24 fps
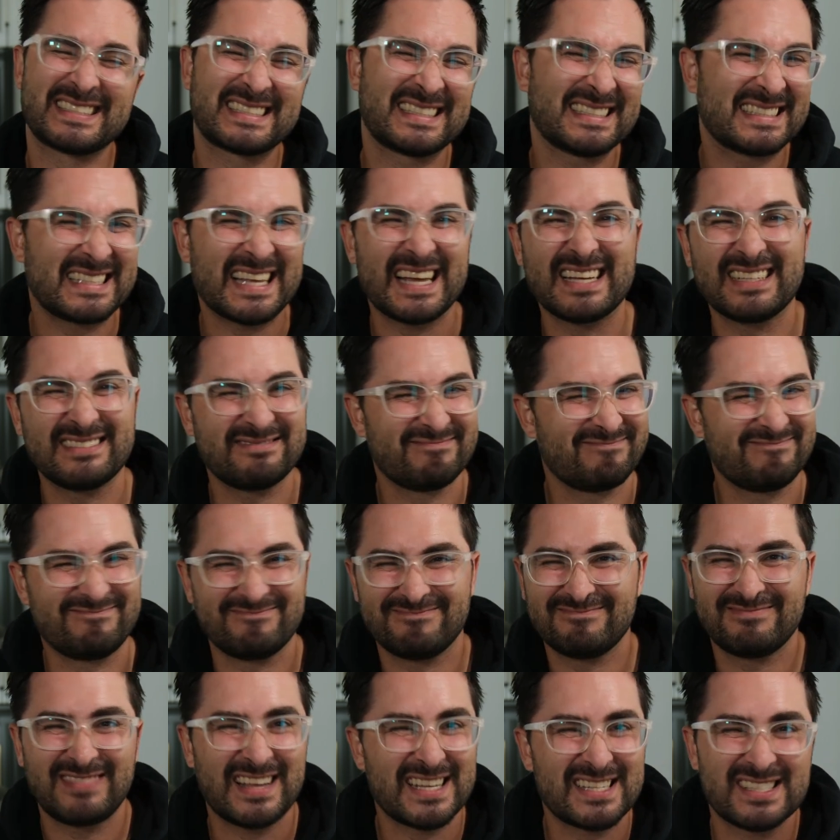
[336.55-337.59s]
because
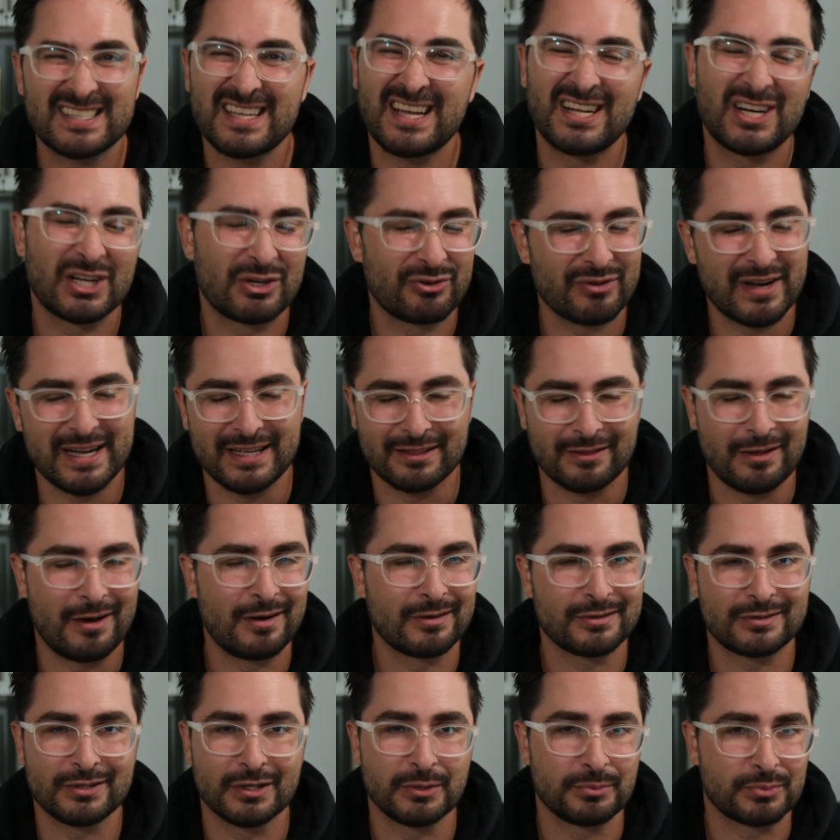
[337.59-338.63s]
that's not a great
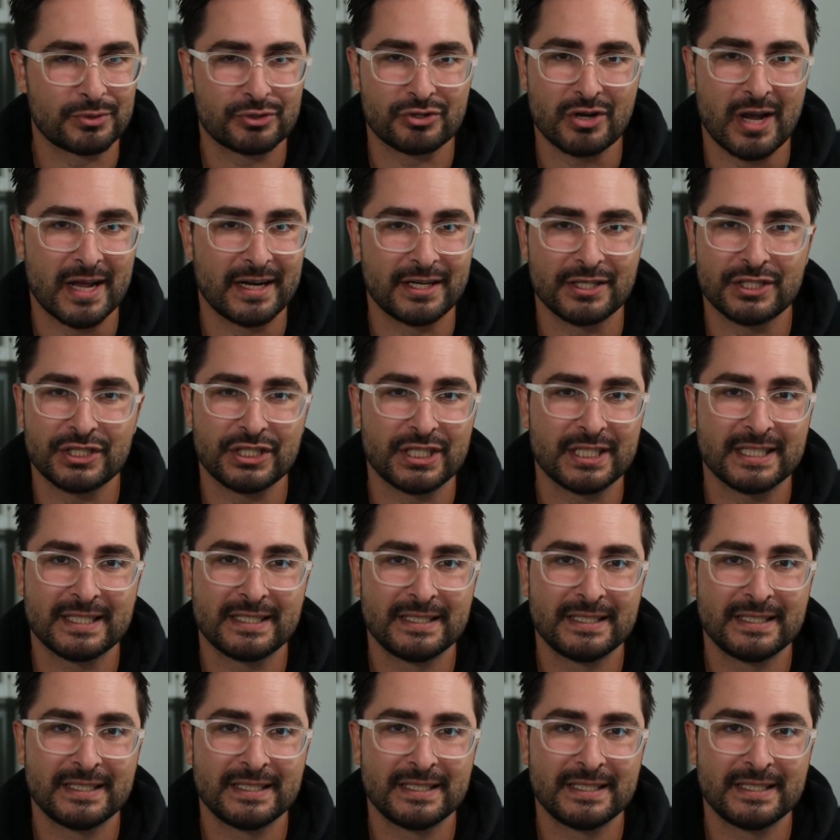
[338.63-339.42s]
long-term strategy.